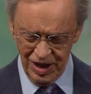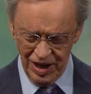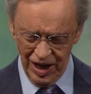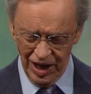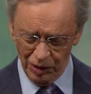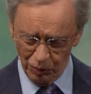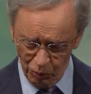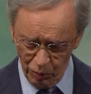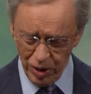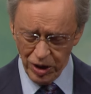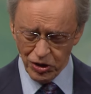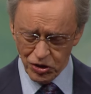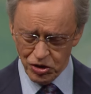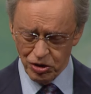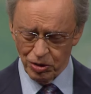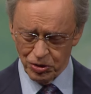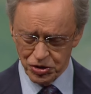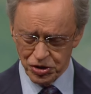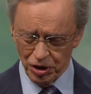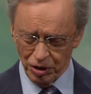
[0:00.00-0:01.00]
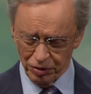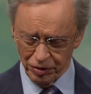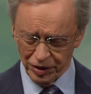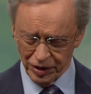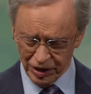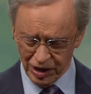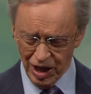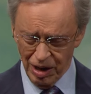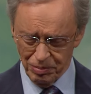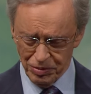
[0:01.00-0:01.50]
And we, as your
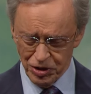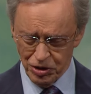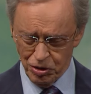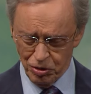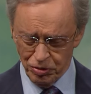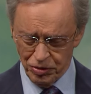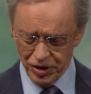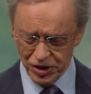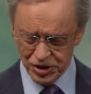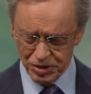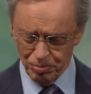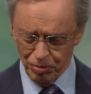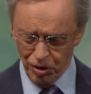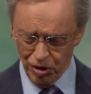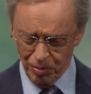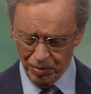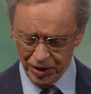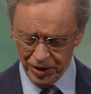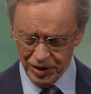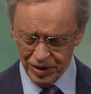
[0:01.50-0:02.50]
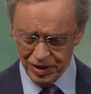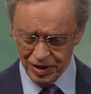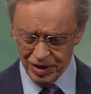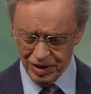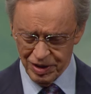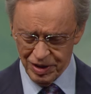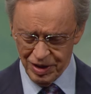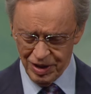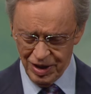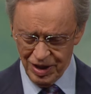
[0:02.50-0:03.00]
children, come to you this moment
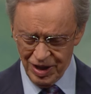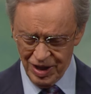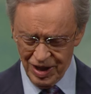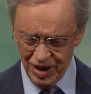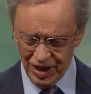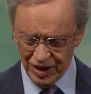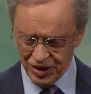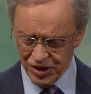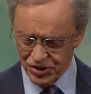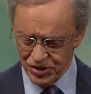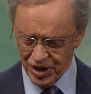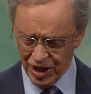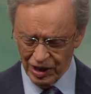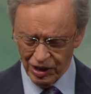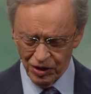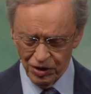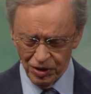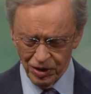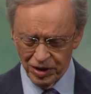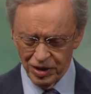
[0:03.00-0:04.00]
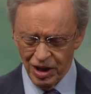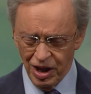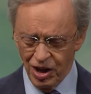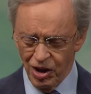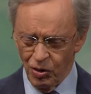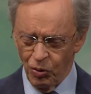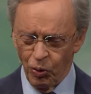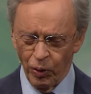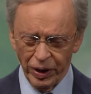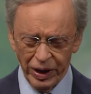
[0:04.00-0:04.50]
to say, Lord,
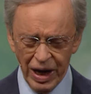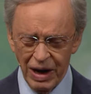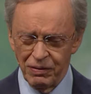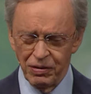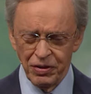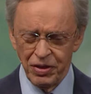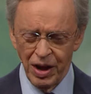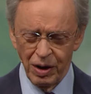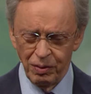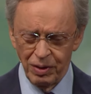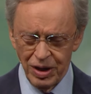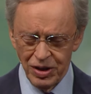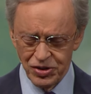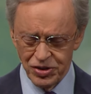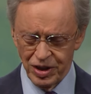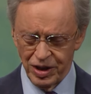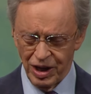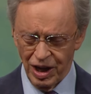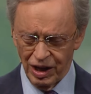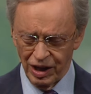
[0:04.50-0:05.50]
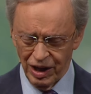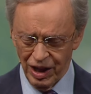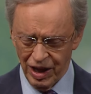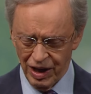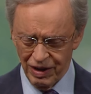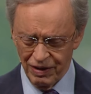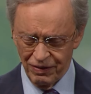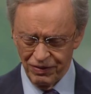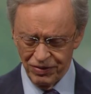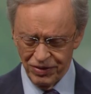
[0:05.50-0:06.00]
whatever there is in our
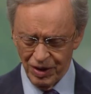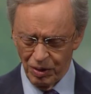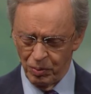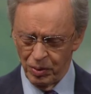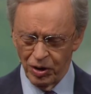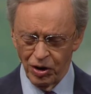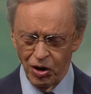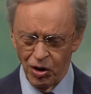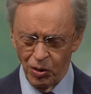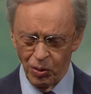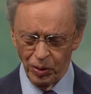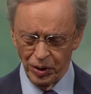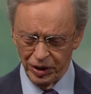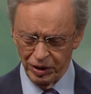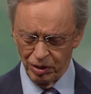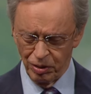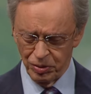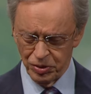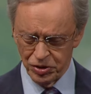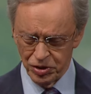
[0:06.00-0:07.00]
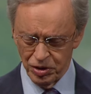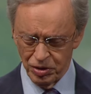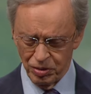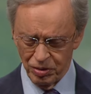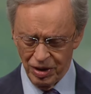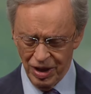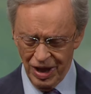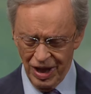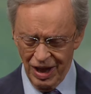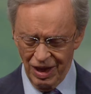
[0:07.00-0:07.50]
life that we're holding on to
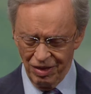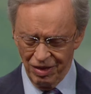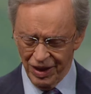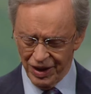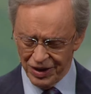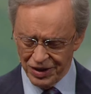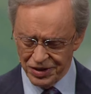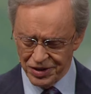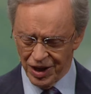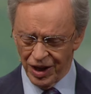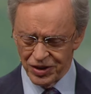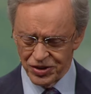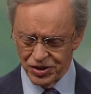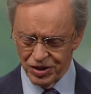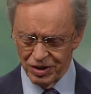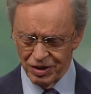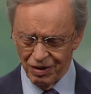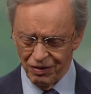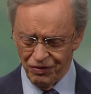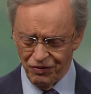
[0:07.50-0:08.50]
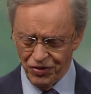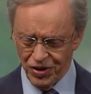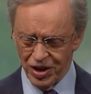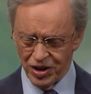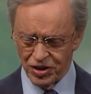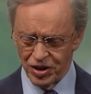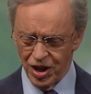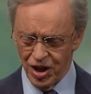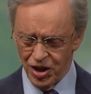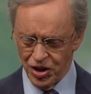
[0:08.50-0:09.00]
that doesn't
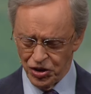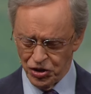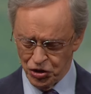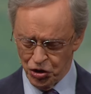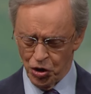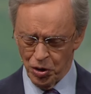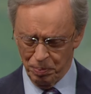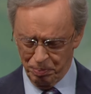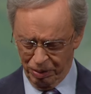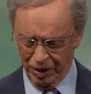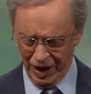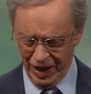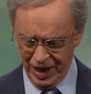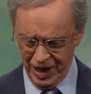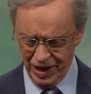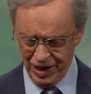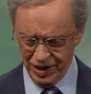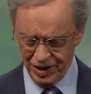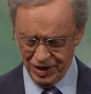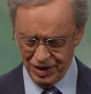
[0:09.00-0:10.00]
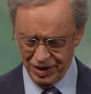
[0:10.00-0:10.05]
fit your plan,